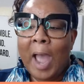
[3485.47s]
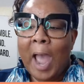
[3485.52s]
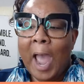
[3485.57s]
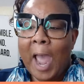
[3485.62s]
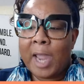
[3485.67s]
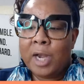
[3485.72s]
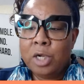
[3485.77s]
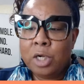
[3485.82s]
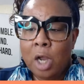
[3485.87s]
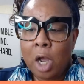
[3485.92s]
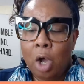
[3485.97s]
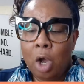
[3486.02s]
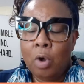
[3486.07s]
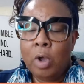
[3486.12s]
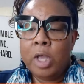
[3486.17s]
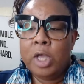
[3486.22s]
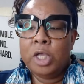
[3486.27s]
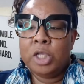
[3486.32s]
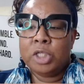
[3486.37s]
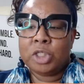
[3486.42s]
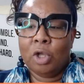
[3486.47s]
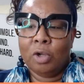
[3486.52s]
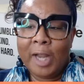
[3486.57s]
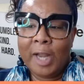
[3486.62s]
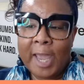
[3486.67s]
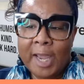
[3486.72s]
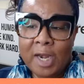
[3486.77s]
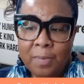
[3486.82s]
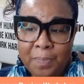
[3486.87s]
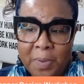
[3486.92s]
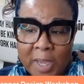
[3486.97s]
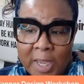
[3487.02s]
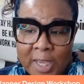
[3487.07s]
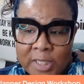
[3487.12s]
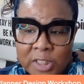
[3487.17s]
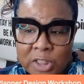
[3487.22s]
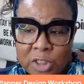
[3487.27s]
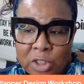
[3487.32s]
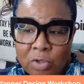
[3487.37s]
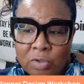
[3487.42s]
I know. So Lady B
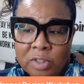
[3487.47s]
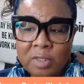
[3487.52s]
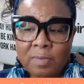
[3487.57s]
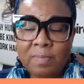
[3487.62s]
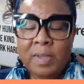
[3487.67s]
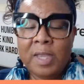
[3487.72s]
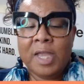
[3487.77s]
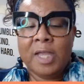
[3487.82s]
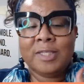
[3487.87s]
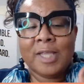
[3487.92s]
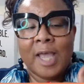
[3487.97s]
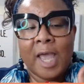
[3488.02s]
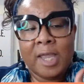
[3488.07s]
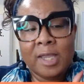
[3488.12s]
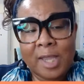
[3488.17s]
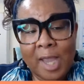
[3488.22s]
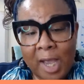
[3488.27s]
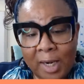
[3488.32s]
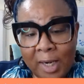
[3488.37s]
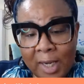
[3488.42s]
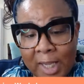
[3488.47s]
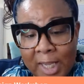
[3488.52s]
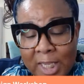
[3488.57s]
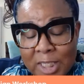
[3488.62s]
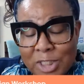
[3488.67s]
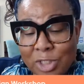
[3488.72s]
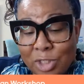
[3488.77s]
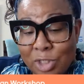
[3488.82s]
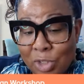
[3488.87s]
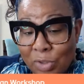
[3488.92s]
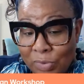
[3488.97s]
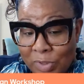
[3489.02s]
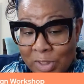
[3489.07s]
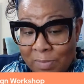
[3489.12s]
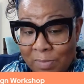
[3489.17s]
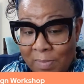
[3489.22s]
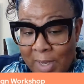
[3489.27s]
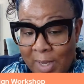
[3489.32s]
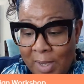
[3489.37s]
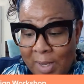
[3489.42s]
is new to me. Daniela is new to
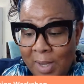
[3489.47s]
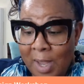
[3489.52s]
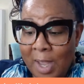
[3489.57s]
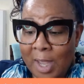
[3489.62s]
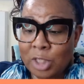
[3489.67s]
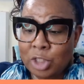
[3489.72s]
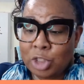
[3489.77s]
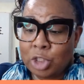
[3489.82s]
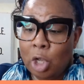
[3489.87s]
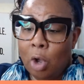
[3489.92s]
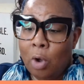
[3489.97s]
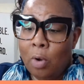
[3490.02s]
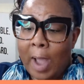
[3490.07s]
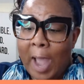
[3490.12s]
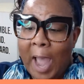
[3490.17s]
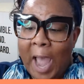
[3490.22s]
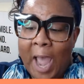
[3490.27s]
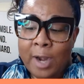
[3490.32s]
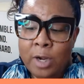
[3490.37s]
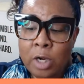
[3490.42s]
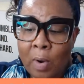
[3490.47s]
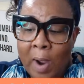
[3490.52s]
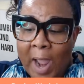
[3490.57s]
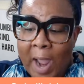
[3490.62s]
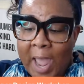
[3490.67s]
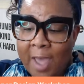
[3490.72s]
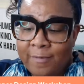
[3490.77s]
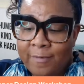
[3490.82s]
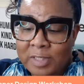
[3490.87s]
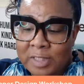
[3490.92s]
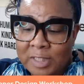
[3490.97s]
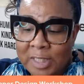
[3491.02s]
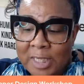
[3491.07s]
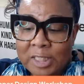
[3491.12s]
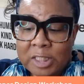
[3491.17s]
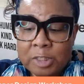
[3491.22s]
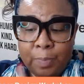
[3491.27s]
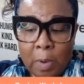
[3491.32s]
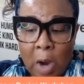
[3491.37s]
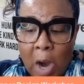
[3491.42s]
me. So I know I haven't seen
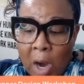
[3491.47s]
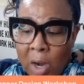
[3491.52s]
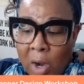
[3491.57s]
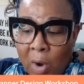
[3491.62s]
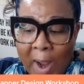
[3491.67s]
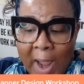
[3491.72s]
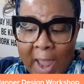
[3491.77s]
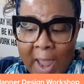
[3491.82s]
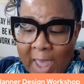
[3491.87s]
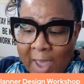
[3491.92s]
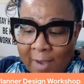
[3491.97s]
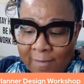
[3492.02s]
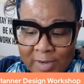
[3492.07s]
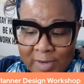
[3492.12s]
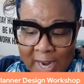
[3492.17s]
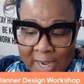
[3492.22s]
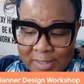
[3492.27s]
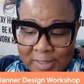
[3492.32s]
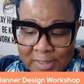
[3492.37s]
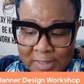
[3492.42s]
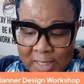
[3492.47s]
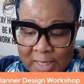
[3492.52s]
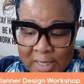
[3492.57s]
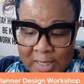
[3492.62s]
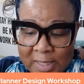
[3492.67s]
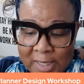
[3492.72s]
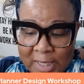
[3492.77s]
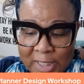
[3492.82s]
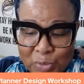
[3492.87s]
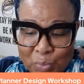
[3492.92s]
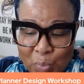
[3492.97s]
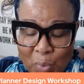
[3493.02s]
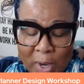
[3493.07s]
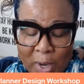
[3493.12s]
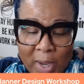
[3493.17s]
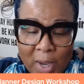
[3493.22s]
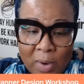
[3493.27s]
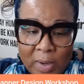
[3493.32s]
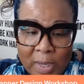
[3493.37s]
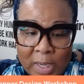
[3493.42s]
Sparkle. I have not seen as
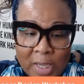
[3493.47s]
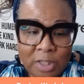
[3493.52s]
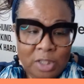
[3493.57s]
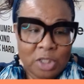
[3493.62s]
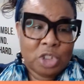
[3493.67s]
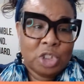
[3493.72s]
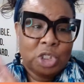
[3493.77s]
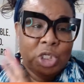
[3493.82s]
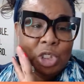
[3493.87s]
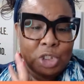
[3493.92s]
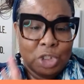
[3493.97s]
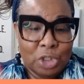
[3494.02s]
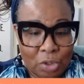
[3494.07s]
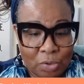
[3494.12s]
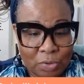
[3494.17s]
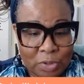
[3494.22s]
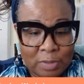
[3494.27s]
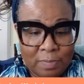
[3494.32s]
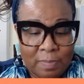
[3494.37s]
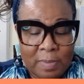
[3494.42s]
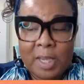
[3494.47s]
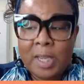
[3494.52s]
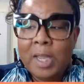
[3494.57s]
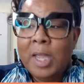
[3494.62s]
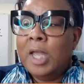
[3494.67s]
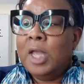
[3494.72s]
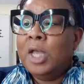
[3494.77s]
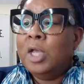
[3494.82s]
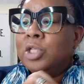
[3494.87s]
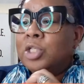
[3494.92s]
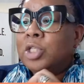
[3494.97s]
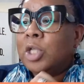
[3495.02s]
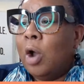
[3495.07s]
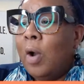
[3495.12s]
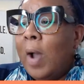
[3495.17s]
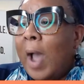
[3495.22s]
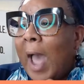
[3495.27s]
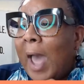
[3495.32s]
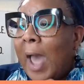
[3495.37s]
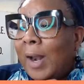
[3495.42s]
well either. She's new to me. So
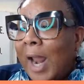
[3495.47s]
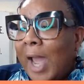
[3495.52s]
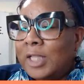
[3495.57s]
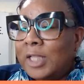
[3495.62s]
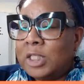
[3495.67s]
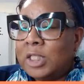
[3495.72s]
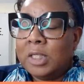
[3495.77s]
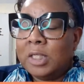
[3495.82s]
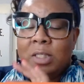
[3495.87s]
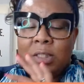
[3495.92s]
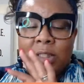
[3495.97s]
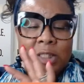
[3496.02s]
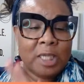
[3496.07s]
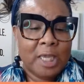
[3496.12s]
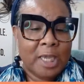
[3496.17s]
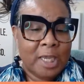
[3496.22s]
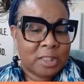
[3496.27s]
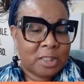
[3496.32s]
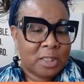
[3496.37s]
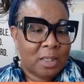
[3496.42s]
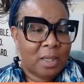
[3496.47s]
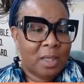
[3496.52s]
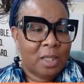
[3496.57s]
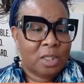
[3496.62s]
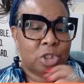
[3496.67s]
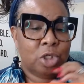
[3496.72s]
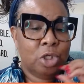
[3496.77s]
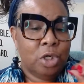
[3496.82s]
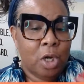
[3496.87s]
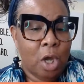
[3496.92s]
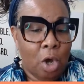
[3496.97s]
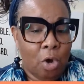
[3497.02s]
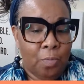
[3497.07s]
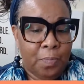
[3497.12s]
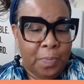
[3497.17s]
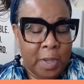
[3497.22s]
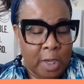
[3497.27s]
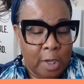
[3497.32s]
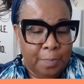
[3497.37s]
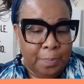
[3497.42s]
I like to tend to get to know
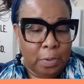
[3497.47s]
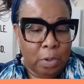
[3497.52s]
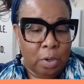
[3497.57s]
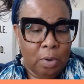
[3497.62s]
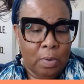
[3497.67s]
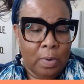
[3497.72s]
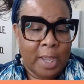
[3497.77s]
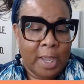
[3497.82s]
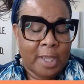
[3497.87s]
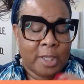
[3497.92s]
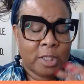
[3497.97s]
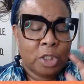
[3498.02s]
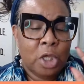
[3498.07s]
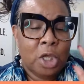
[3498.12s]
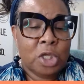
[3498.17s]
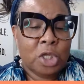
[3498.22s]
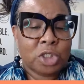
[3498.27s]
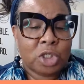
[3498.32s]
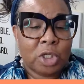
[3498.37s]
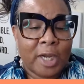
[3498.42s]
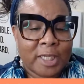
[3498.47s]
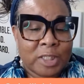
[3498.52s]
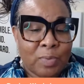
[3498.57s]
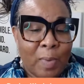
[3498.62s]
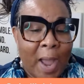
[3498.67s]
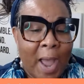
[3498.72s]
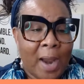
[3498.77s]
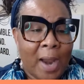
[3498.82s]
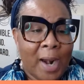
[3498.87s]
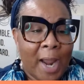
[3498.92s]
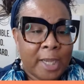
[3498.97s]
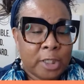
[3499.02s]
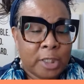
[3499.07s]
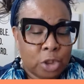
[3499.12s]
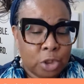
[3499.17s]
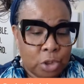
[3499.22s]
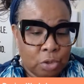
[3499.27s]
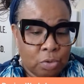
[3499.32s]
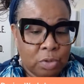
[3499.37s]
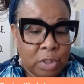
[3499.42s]
people, and so that's why I like to
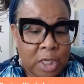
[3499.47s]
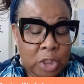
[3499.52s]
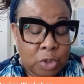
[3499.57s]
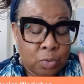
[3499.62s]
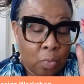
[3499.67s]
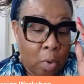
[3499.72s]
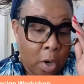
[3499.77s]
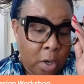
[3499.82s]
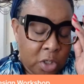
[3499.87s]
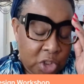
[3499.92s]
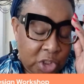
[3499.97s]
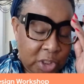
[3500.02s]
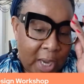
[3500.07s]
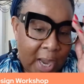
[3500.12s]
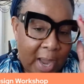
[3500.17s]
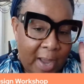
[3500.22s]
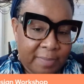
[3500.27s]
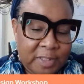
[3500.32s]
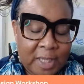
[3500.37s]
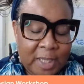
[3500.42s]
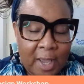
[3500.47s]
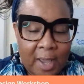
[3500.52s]
do these workshops.